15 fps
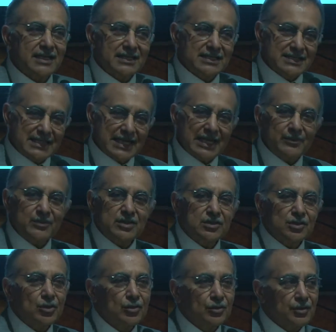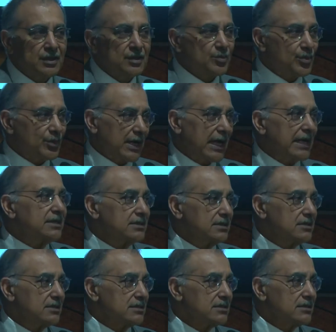examined current
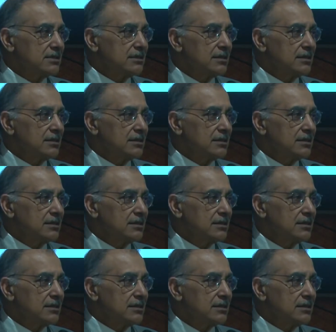practice.